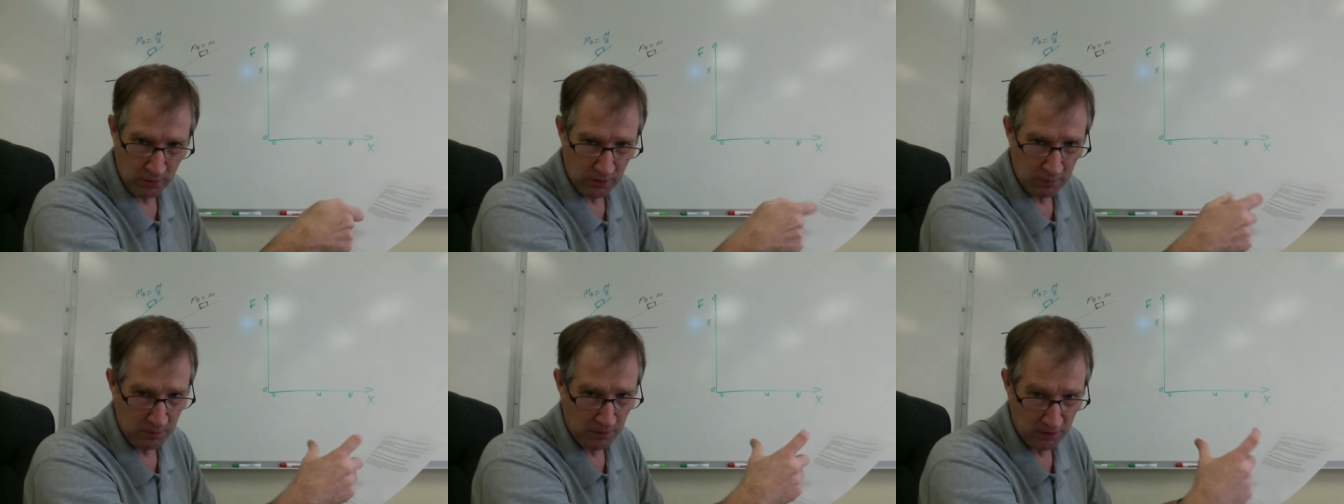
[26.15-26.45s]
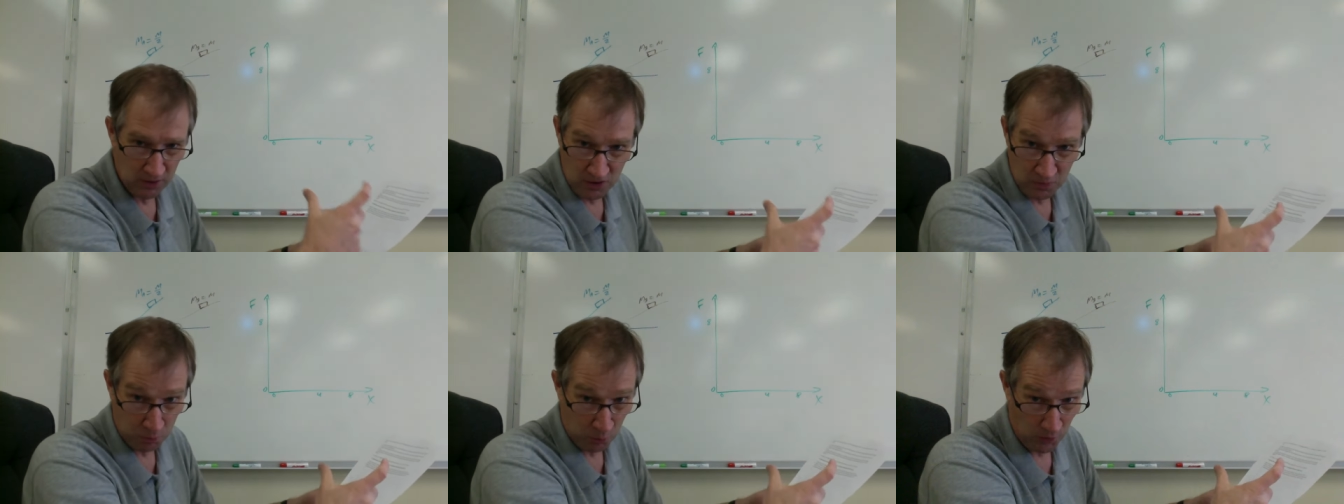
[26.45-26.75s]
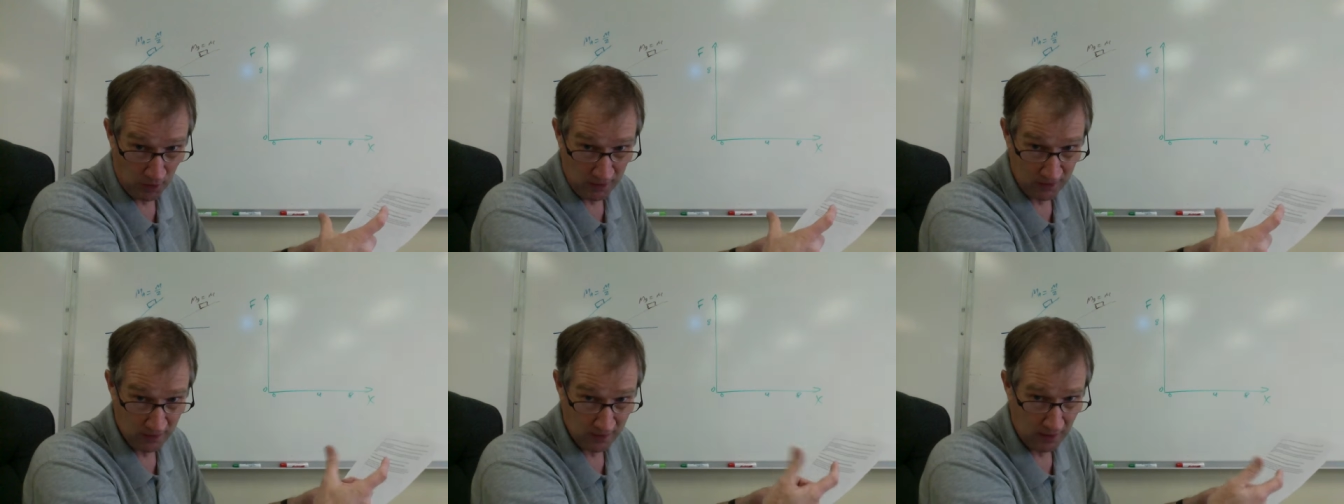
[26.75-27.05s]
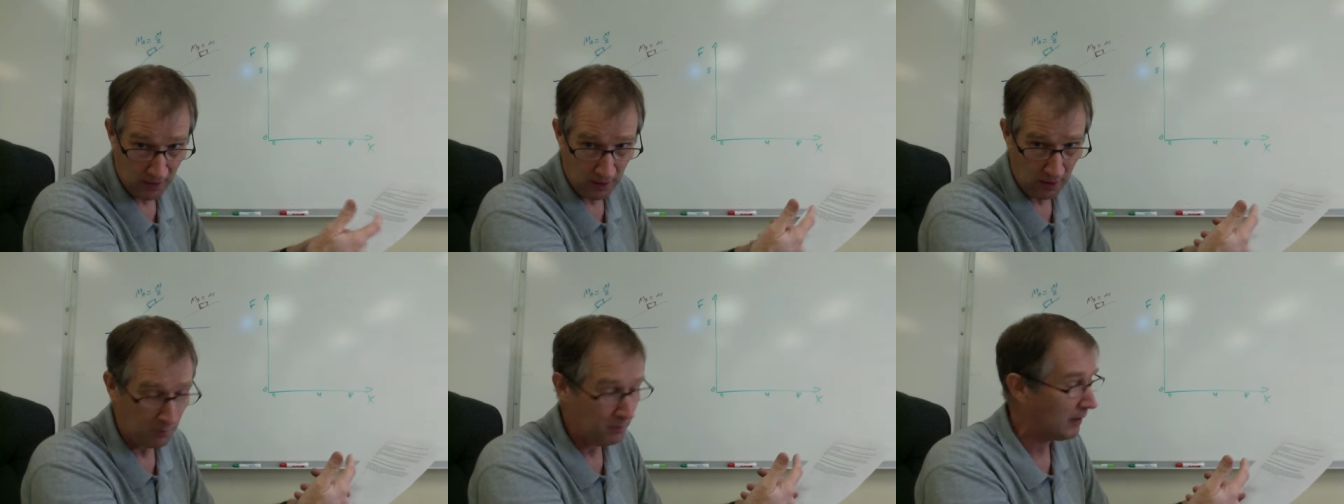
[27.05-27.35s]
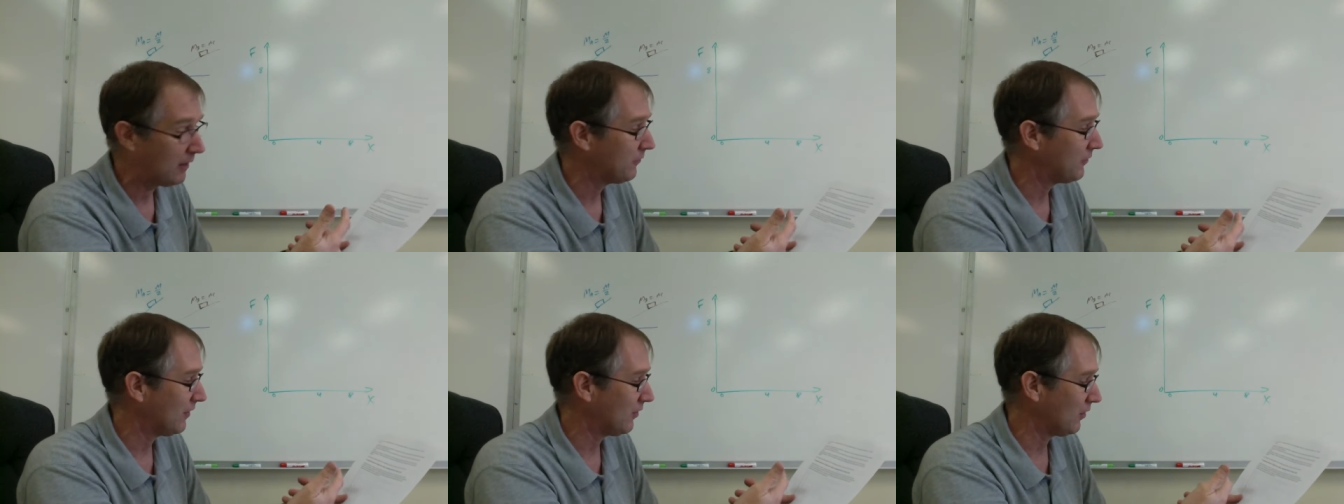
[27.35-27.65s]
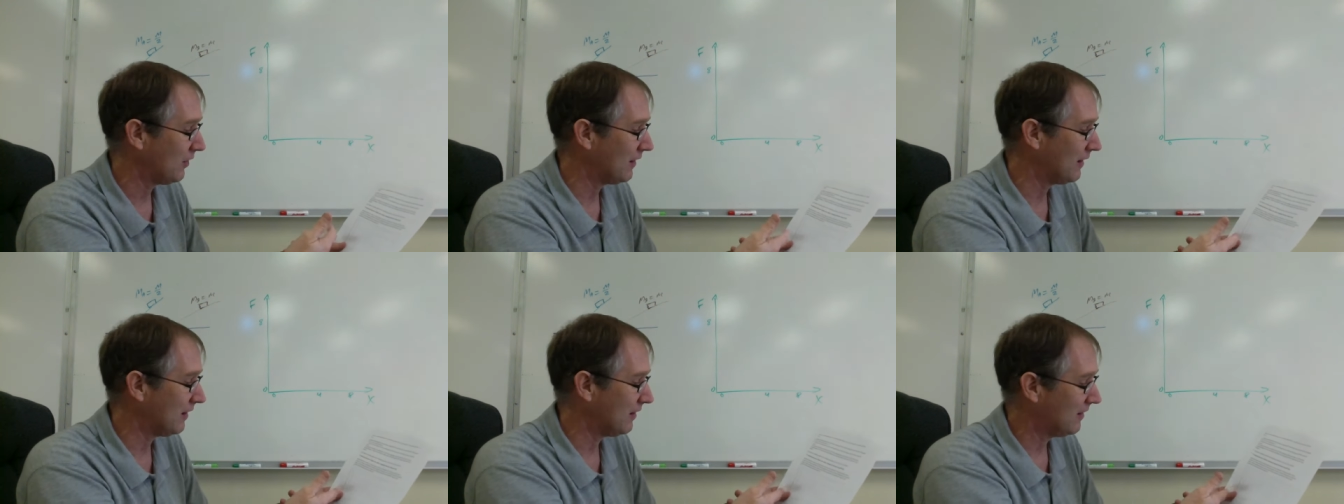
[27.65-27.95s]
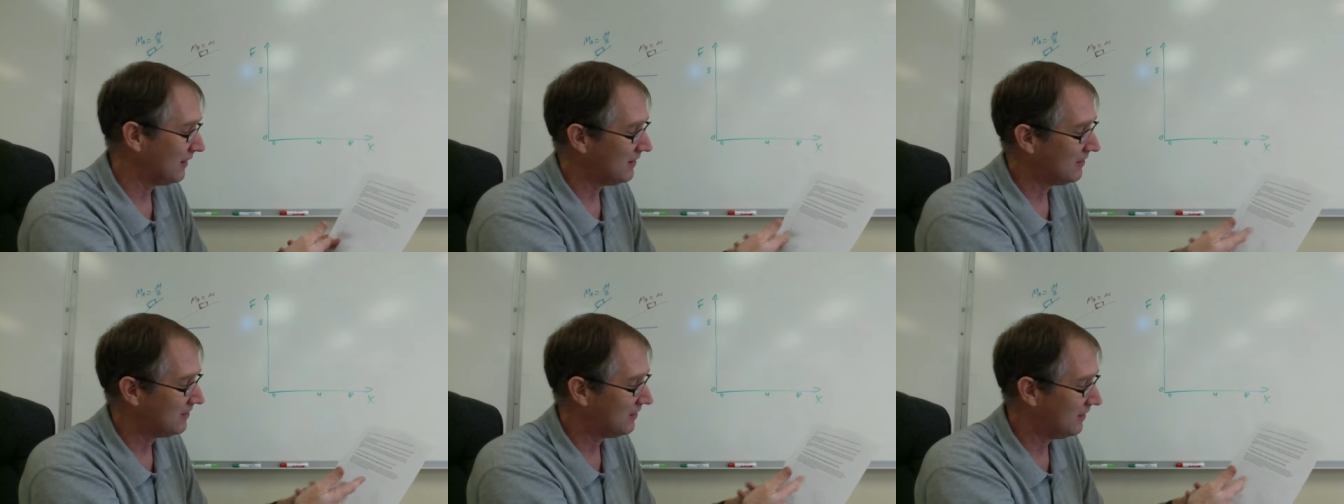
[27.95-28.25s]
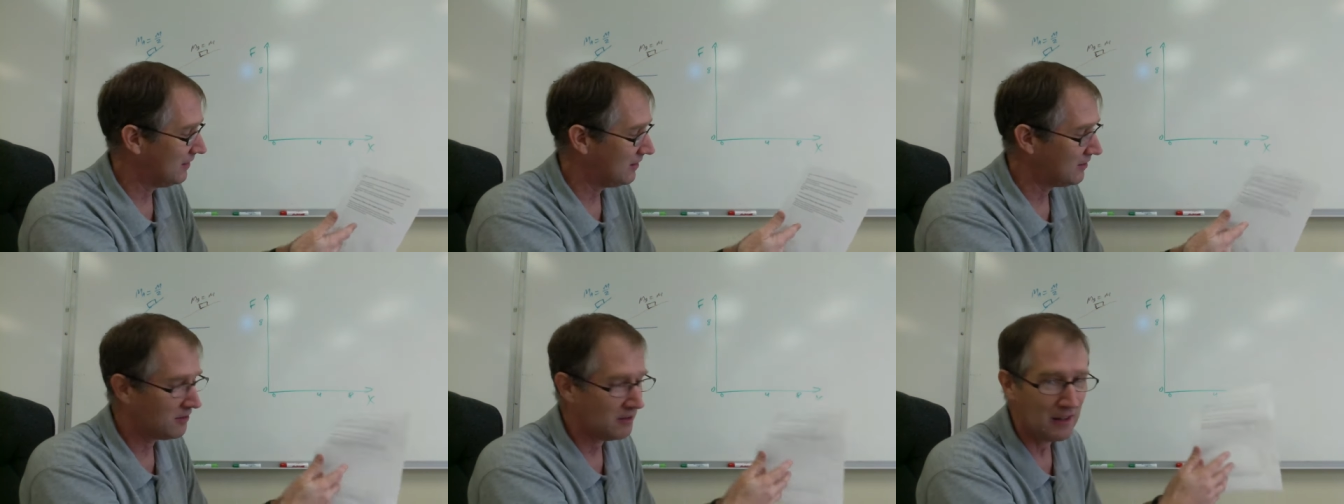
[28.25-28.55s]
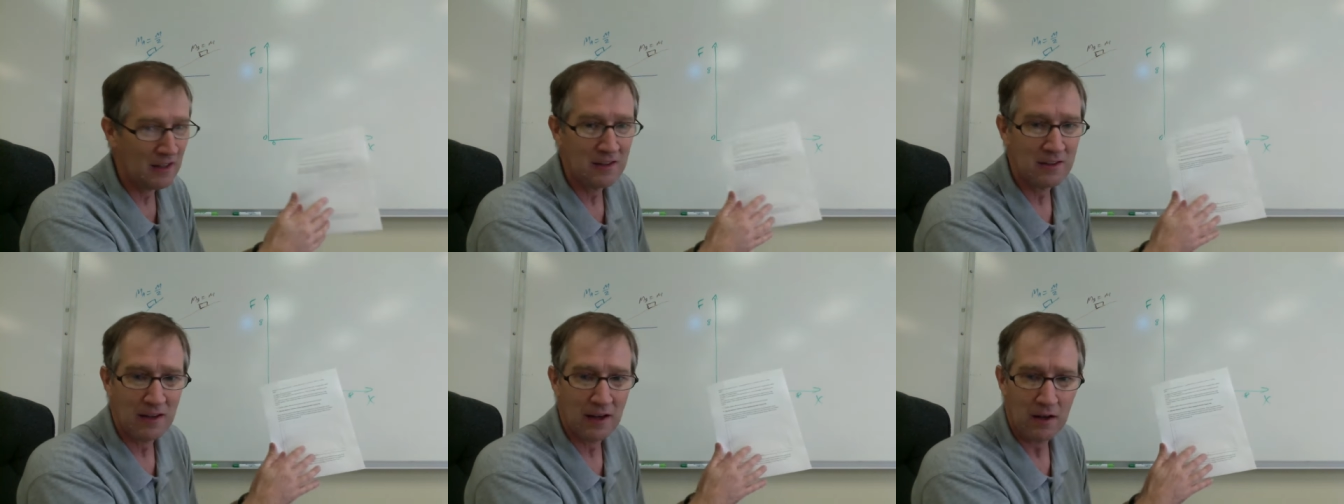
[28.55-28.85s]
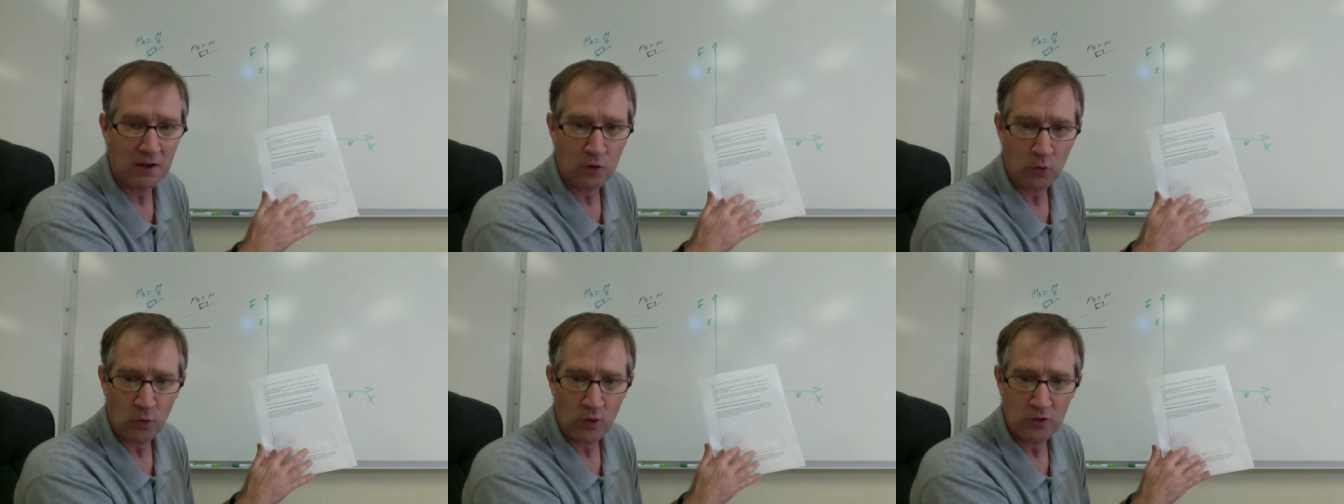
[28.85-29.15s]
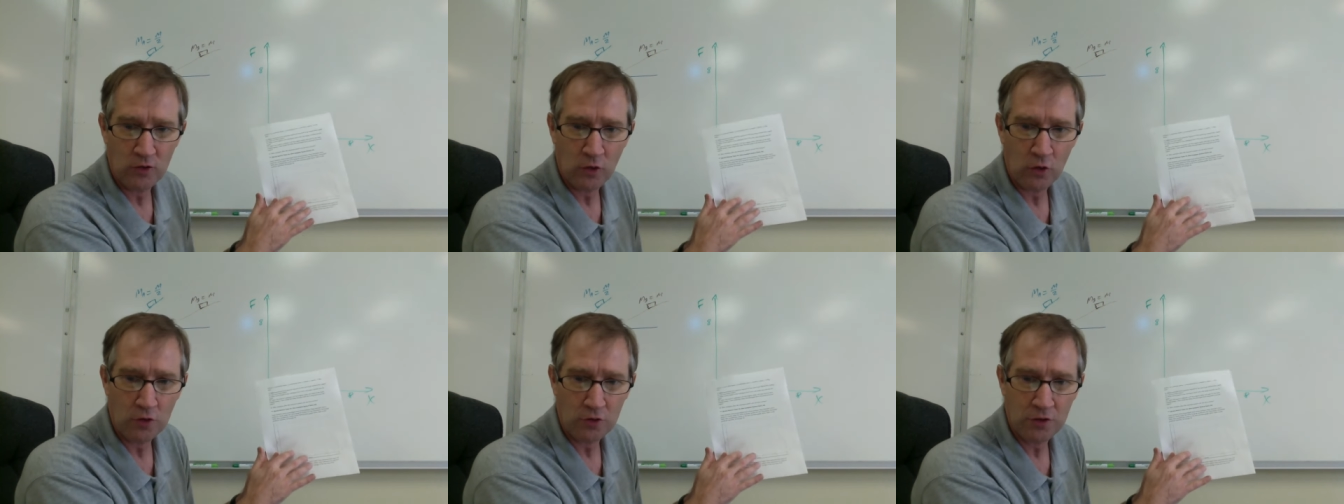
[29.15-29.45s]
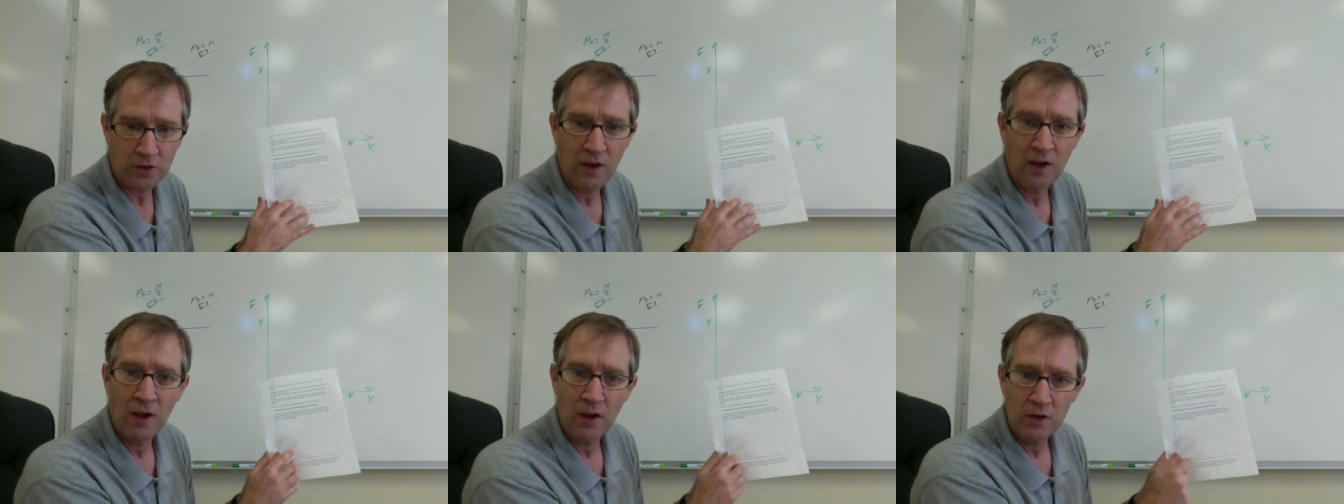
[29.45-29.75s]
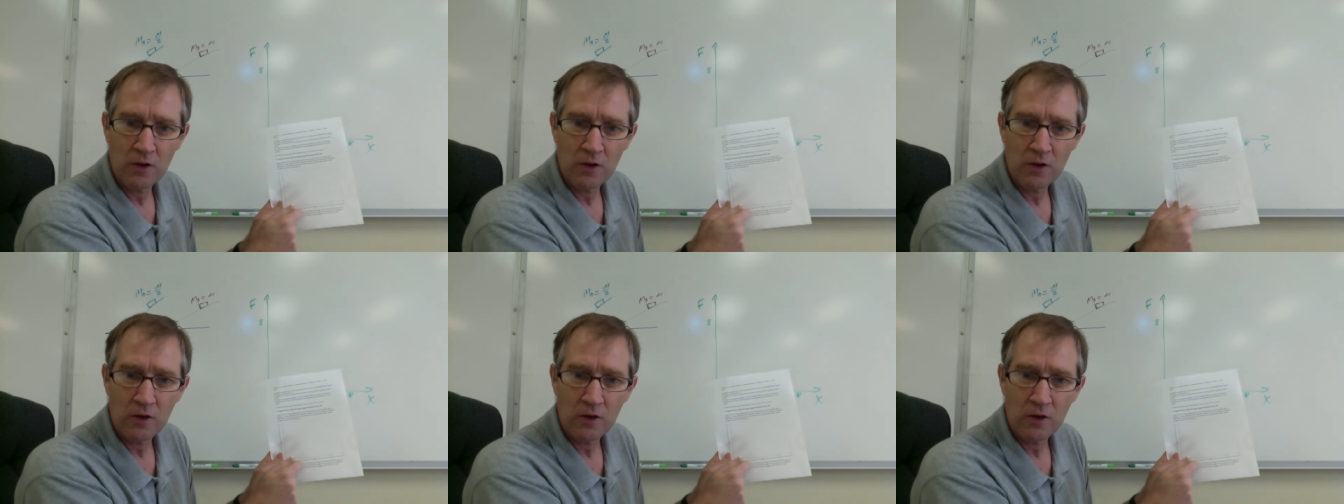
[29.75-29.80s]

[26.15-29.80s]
It could be a spring scale, but if they're going to get these this detailed the results,